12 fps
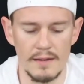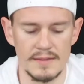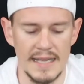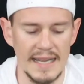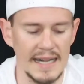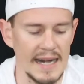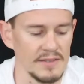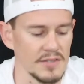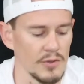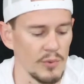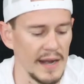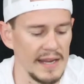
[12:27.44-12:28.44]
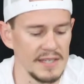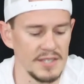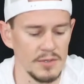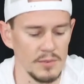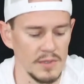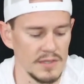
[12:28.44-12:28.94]
taking it out to the range.
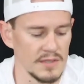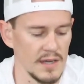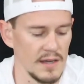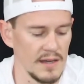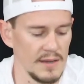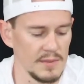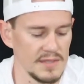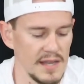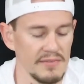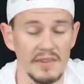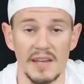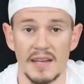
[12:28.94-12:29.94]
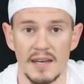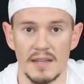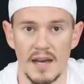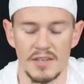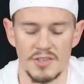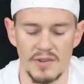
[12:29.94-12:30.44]
It was definitely
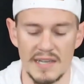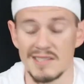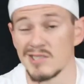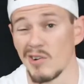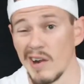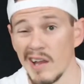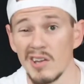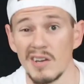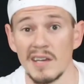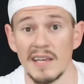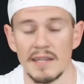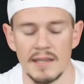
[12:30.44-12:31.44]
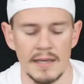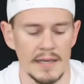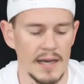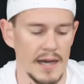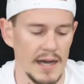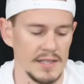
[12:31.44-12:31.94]
a treat. Sorry I couldn't get
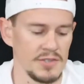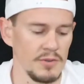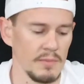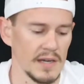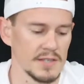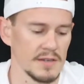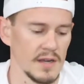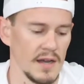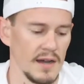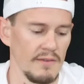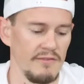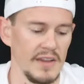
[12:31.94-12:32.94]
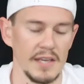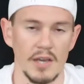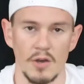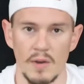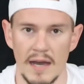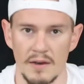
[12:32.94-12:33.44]
too much
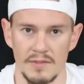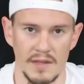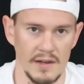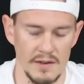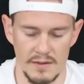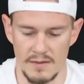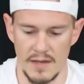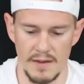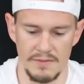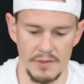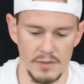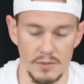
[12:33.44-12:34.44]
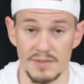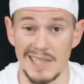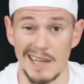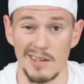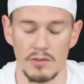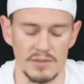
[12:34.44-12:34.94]
video out there, a few little
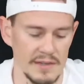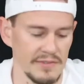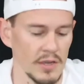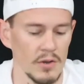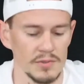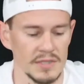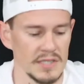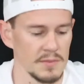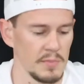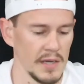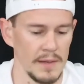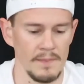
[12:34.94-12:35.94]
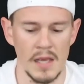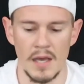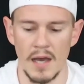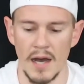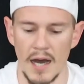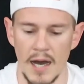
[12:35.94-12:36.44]
technical difficulties, but
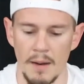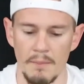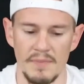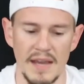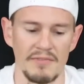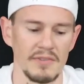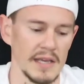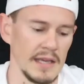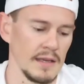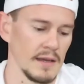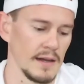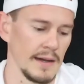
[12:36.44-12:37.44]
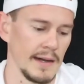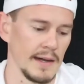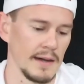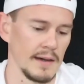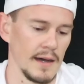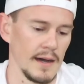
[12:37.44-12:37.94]
definitely
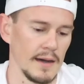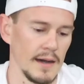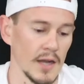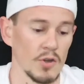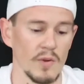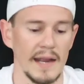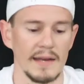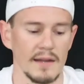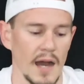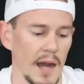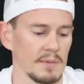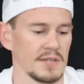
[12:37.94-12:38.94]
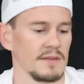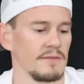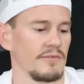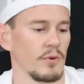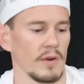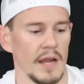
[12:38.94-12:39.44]
a great
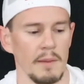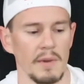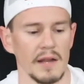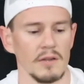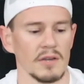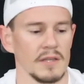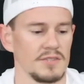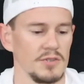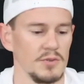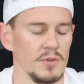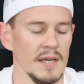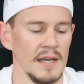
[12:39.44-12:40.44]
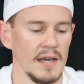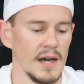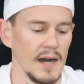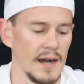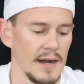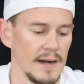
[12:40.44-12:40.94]
option for anybody looking to
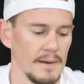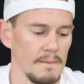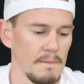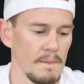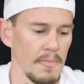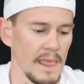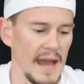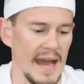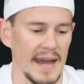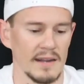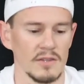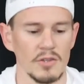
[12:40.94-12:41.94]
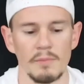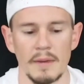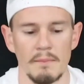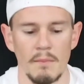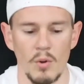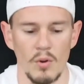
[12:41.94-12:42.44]
add a little
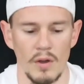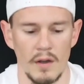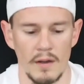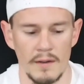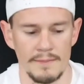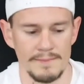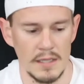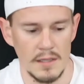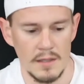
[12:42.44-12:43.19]
bit more